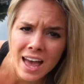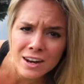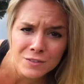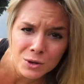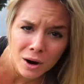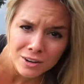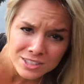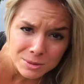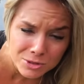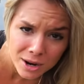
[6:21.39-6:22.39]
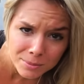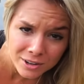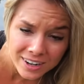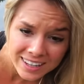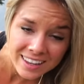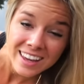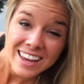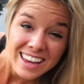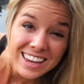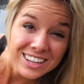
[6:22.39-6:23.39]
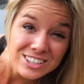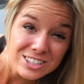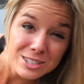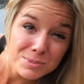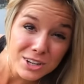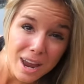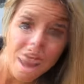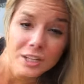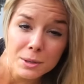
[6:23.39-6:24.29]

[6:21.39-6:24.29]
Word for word: And if you aren't subscribed already, you should subscribe. If